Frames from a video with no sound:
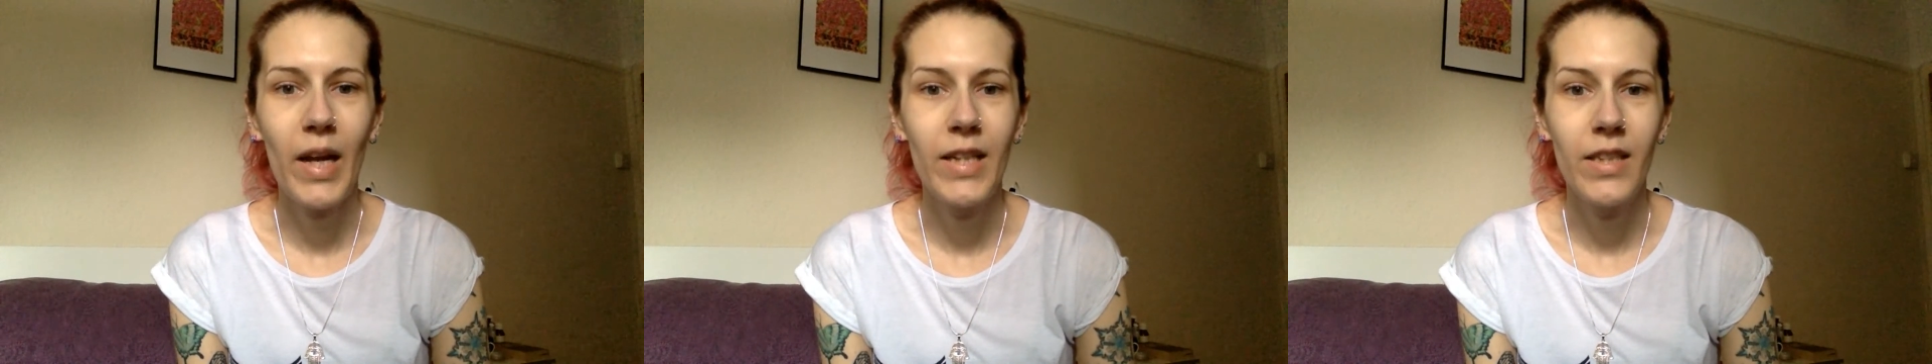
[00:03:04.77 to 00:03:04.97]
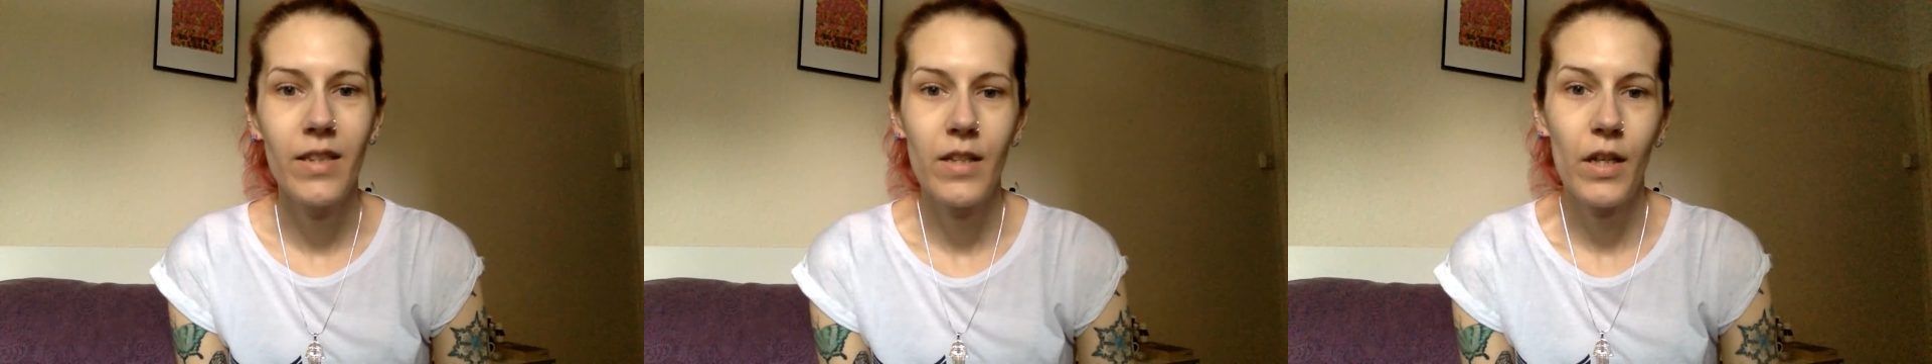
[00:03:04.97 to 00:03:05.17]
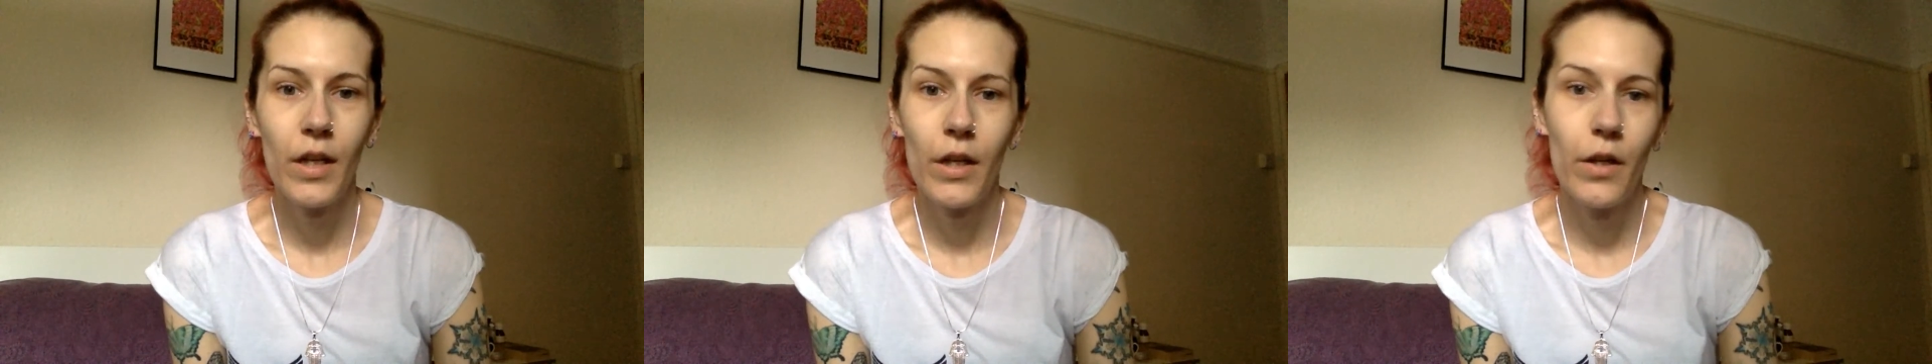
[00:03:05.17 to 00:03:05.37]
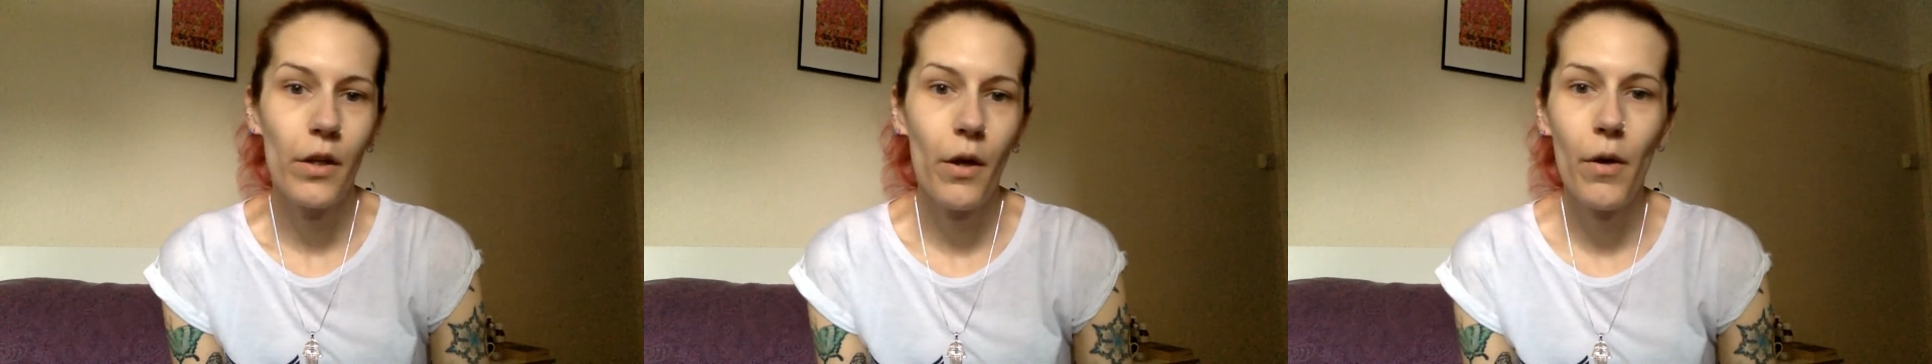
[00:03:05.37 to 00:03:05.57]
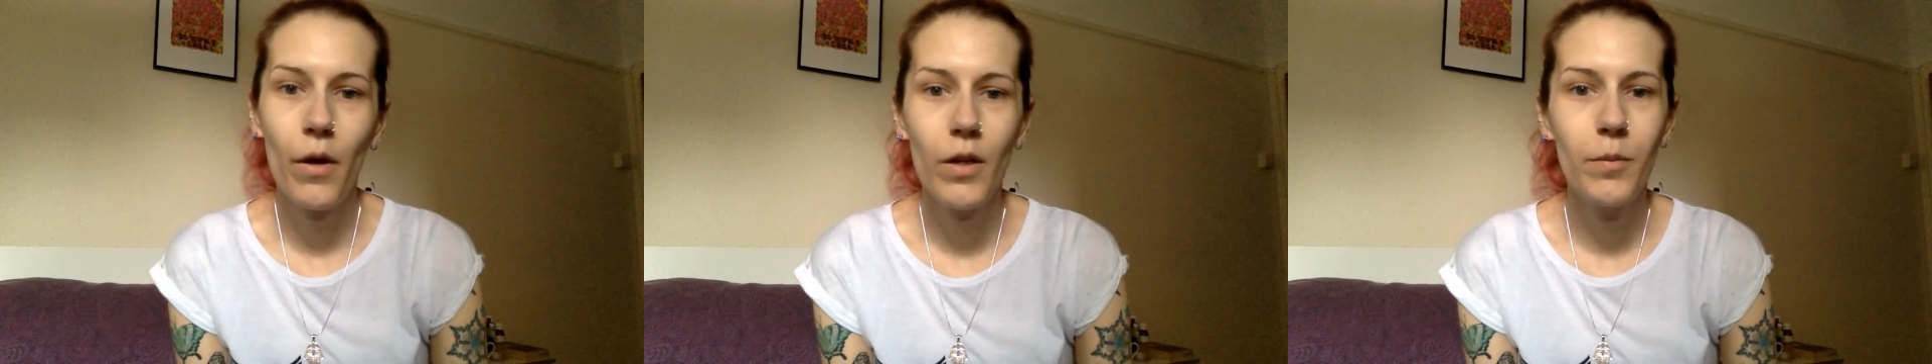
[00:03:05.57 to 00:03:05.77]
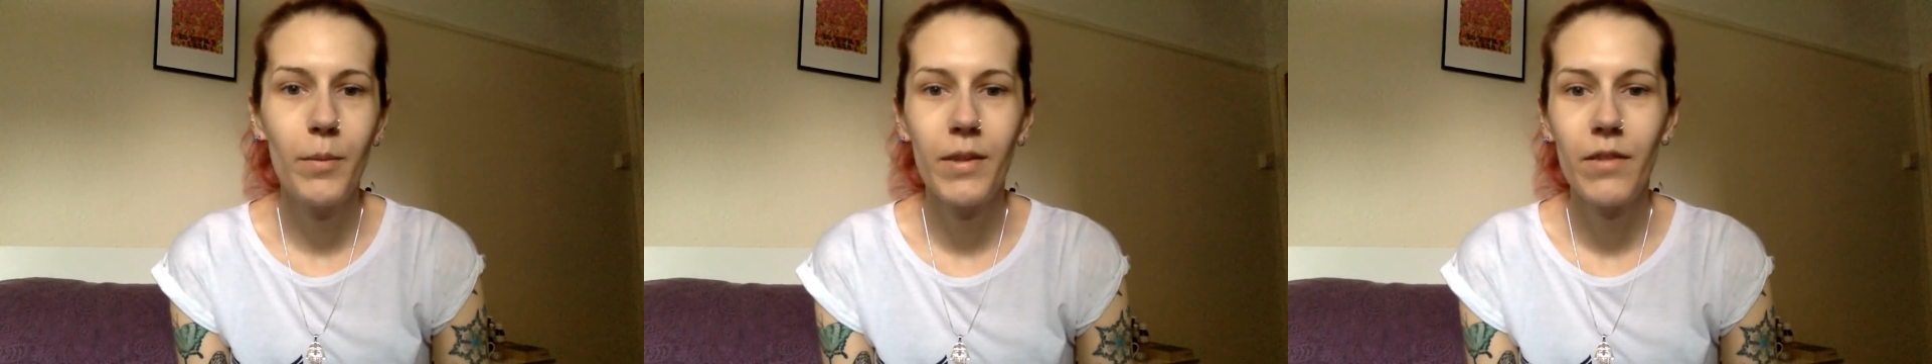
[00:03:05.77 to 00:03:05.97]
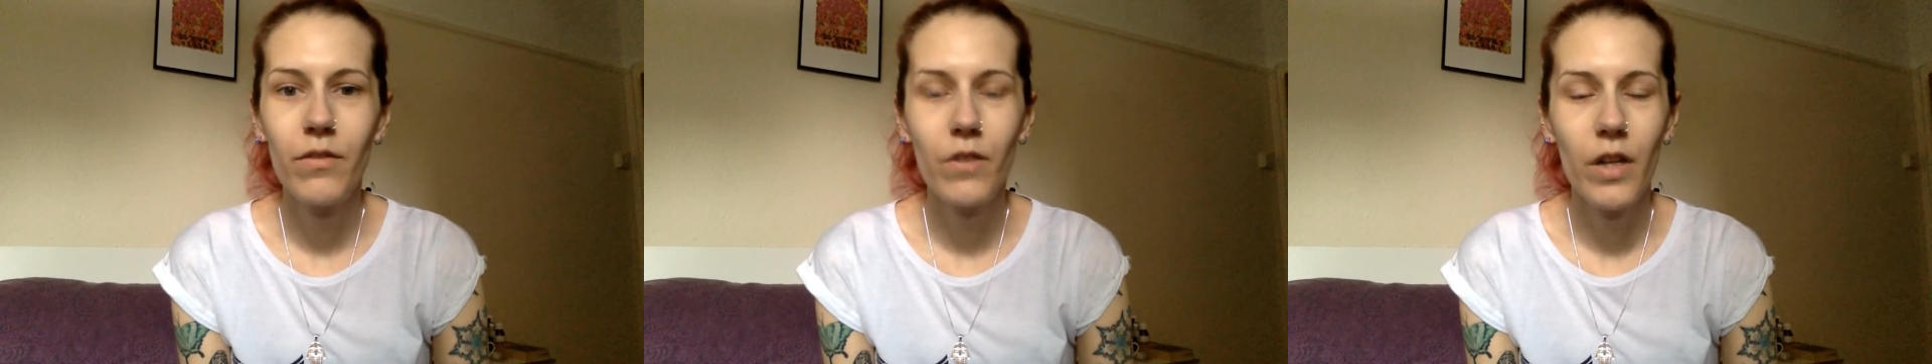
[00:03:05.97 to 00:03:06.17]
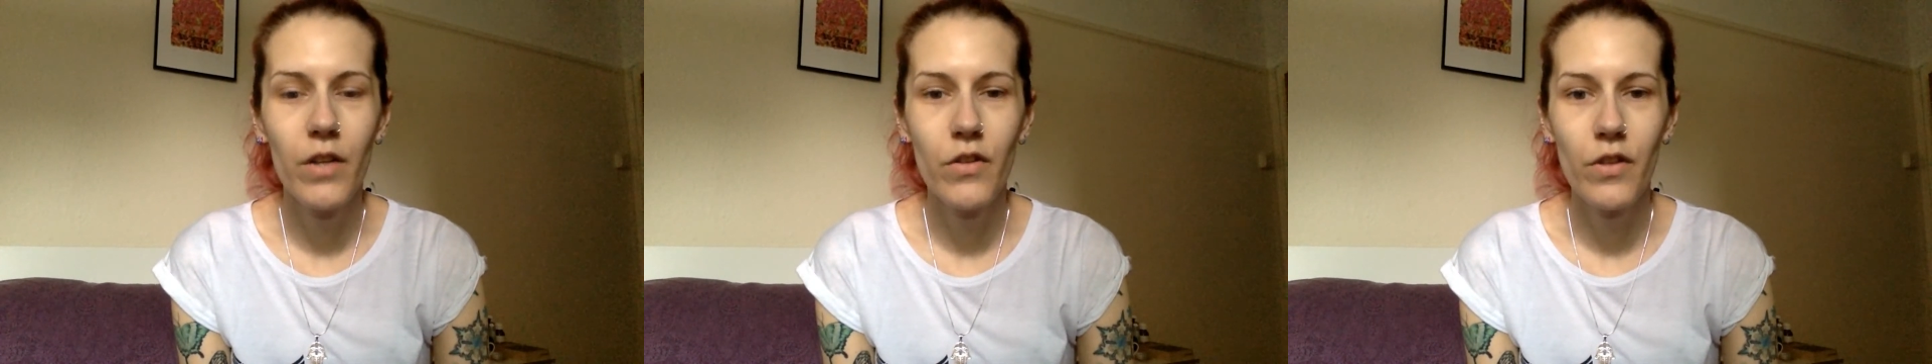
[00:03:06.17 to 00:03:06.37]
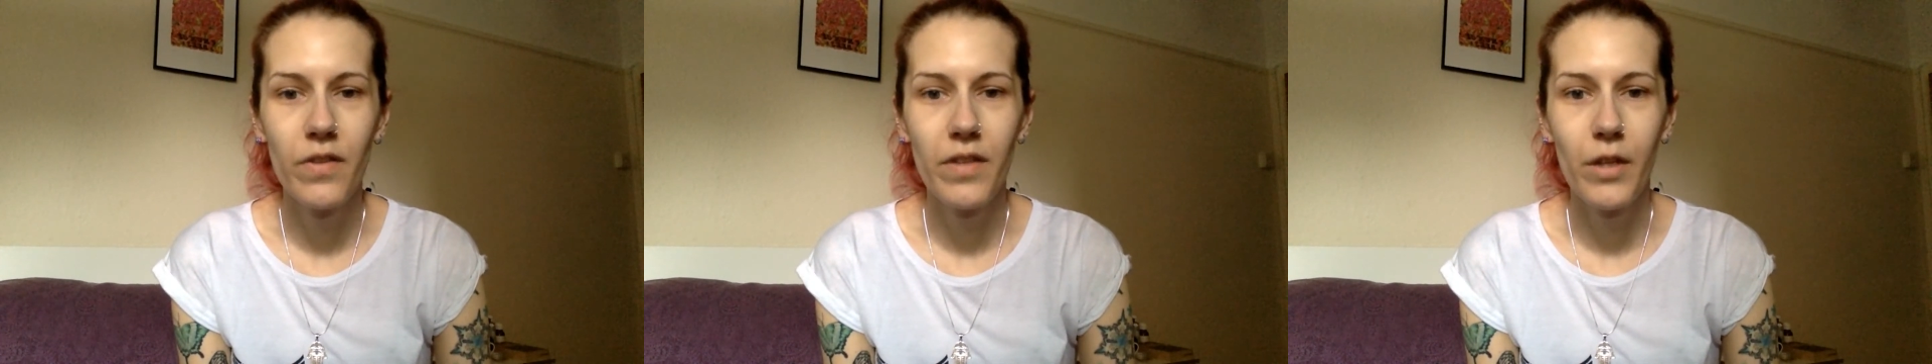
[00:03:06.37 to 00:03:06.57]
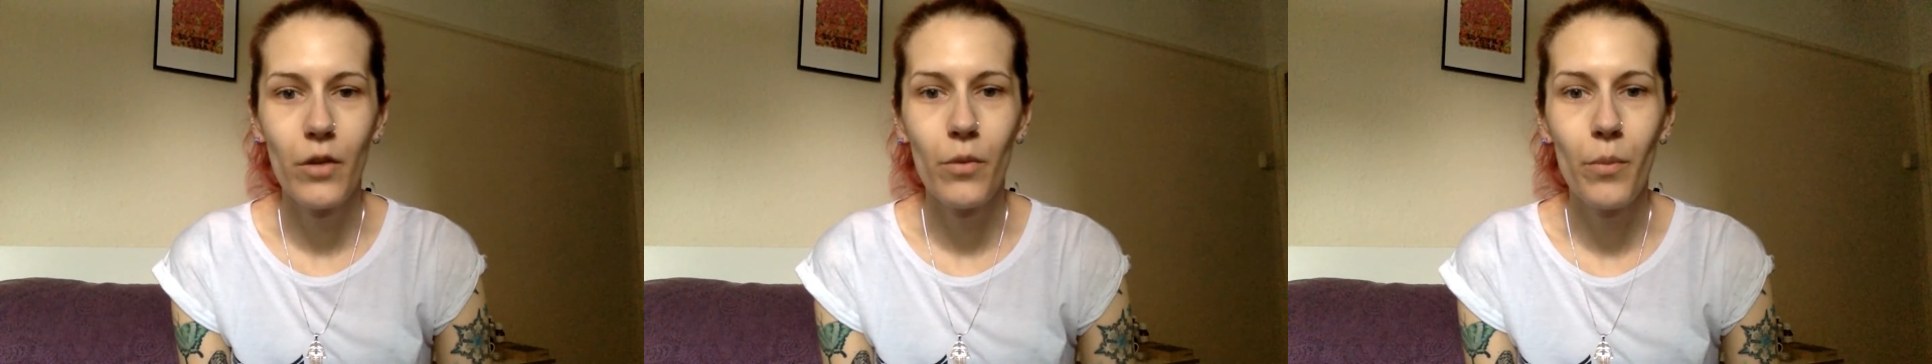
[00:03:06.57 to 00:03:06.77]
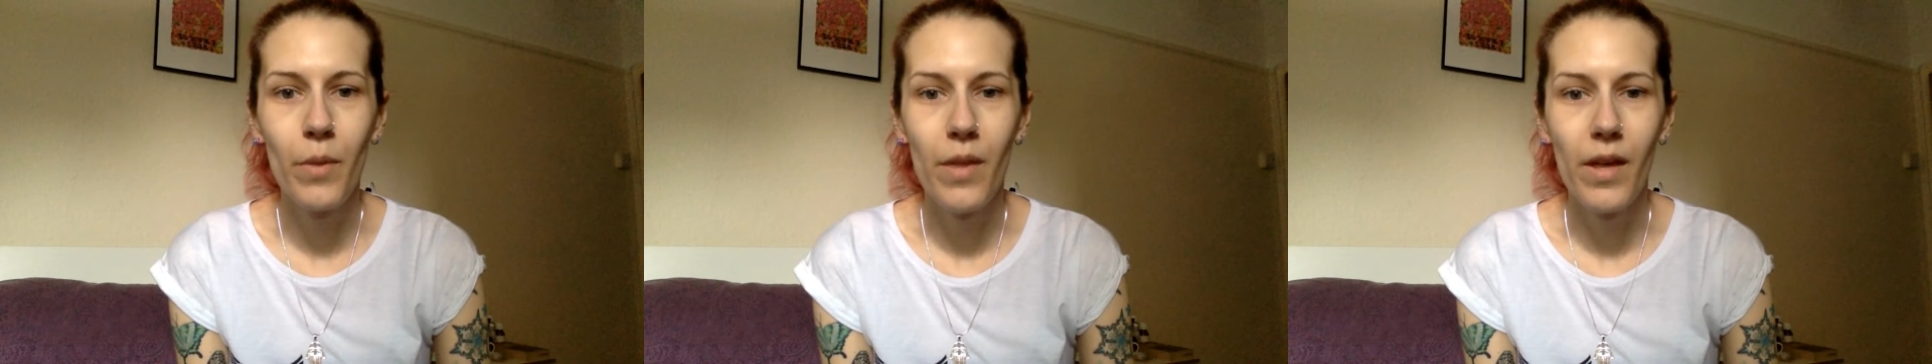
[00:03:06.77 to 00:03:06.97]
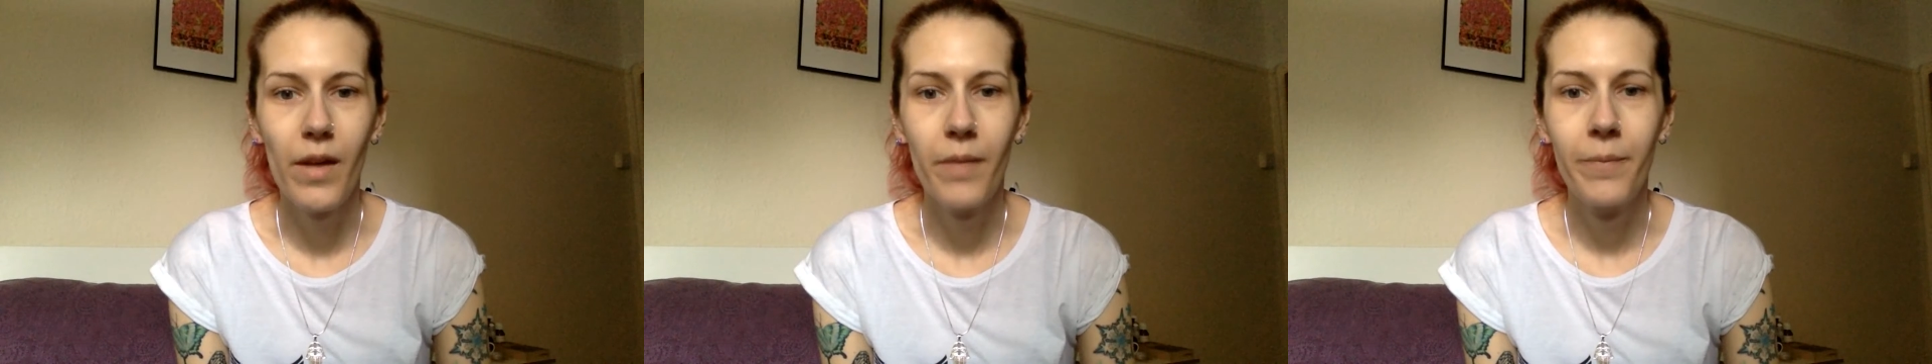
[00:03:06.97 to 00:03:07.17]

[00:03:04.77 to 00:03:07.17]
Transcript: and then I can go home and just get on with it.